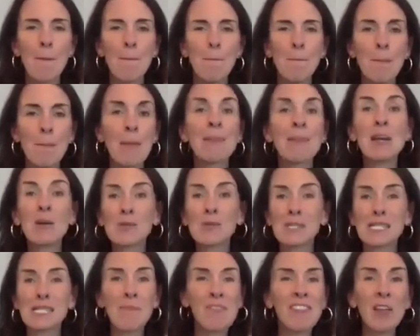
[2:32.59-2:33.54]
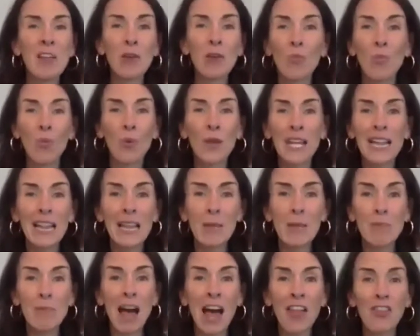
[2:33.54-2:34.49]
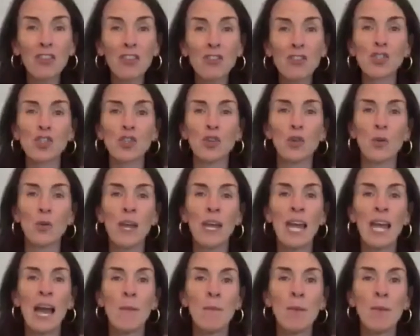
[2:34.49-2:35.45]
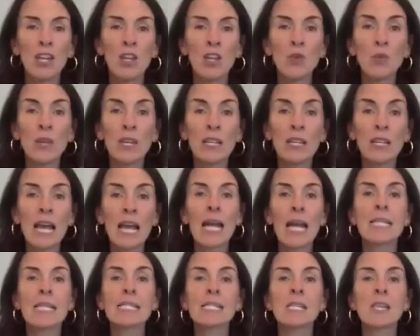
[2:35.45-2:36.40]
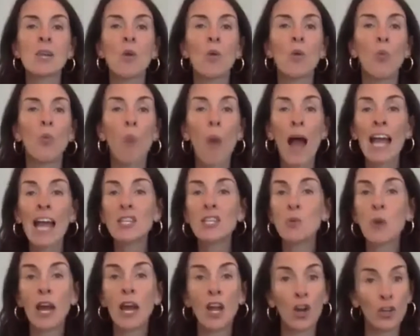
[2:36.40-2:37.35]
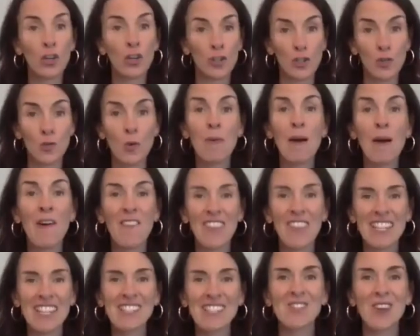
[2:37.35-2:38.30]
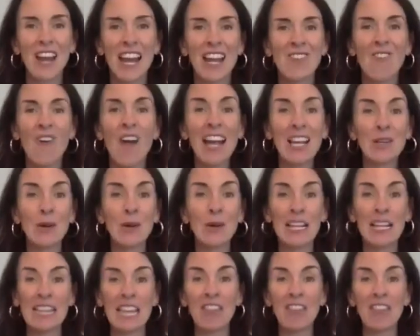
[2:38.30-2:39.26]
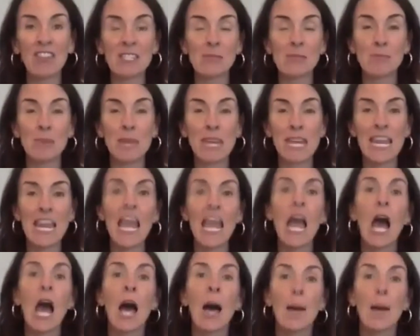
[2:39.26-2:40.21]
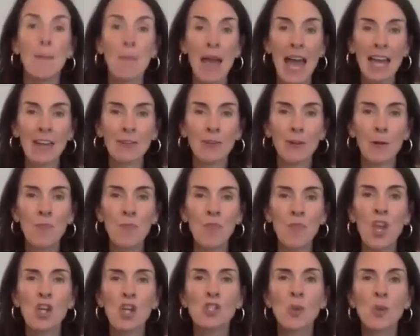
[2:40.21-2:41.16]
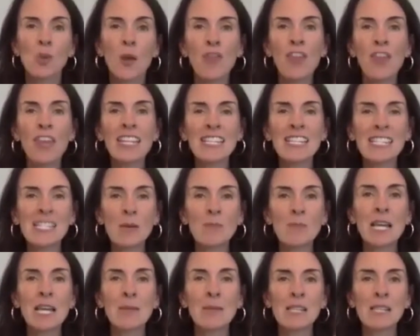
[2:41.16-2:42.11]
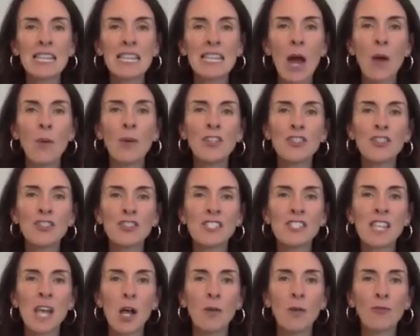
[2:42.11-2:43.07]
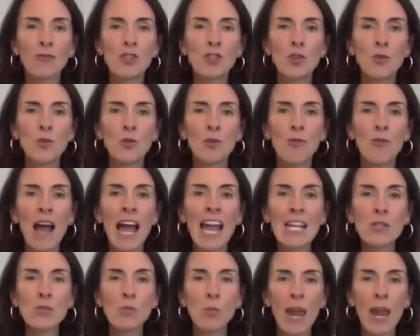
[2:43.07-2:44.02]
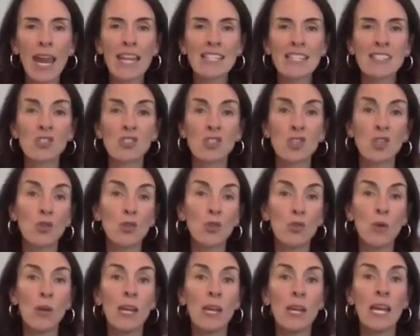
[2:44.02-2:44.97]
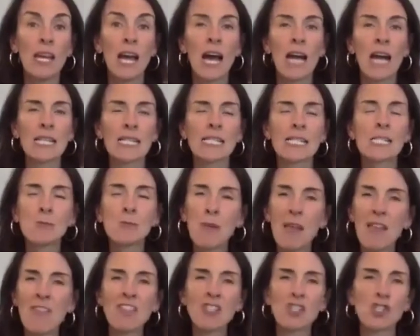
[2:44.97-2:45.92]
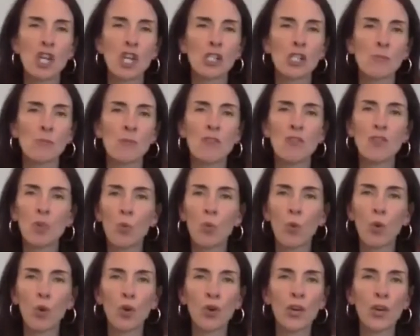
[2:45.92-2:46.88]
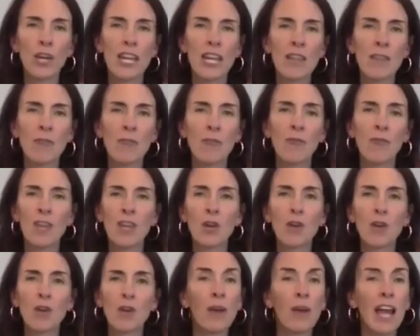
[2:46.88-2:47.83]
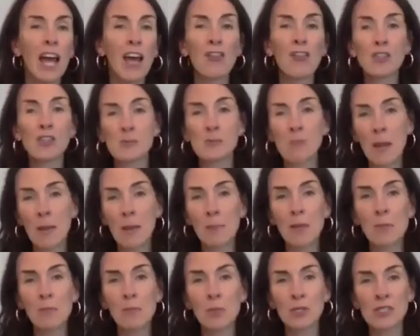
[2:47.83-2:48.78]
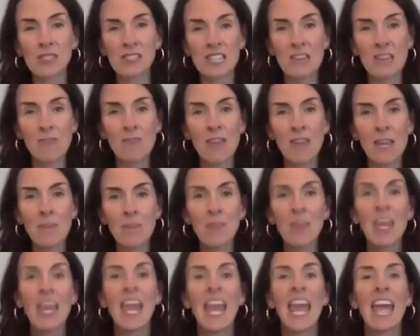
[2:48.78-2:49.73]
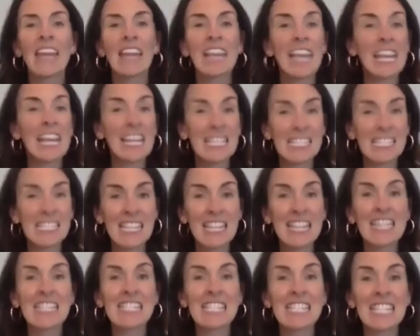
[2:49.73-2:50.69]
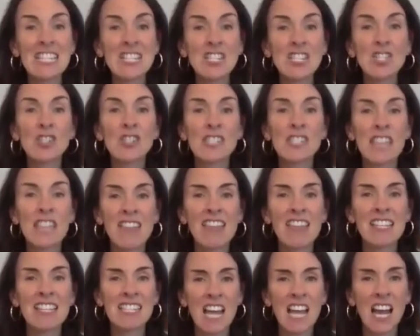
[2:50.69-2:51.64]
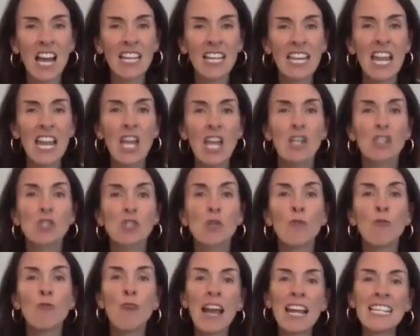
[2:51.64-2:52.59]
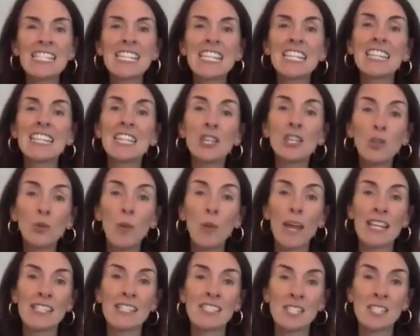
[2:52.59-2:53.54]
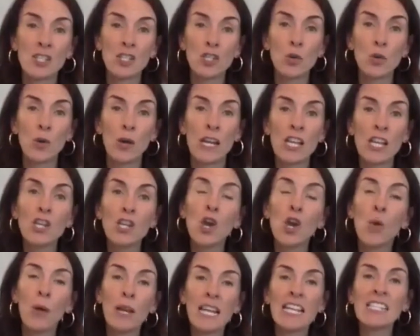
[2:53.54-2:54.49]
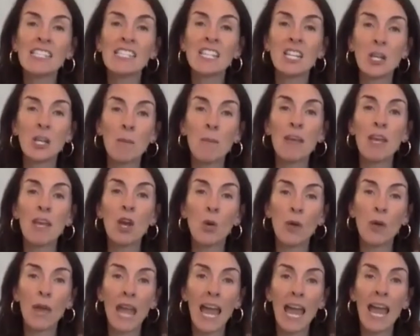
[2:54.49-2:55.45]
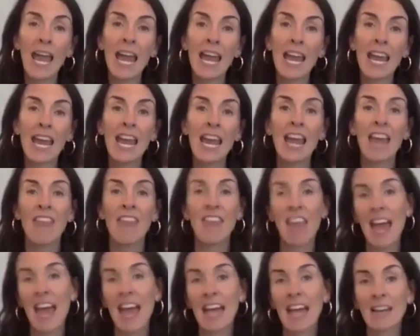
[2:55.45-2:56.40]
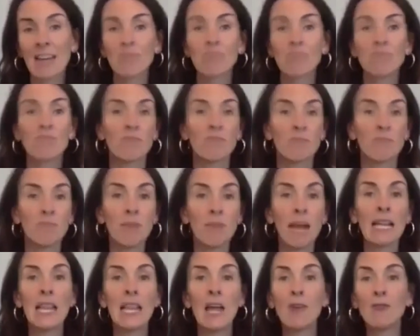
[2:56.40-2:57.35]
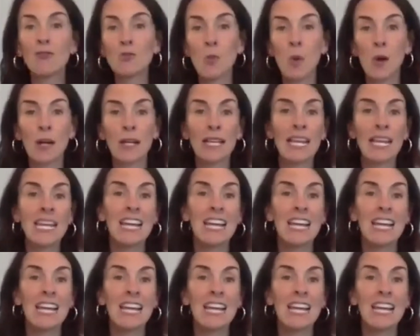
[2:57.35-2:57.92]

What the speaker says: Maybe that was something that really bothered you, but you realize, why do I argue about this, right? Why do I let this be a battle? So I think it's sometimes allowing yourself to find ways to suspend the judgment, the worry, the fear of what others might be perceiving. And like I said, that's easier said than done. So finding little ways to do it. You know what? It's going to be okay that my loved one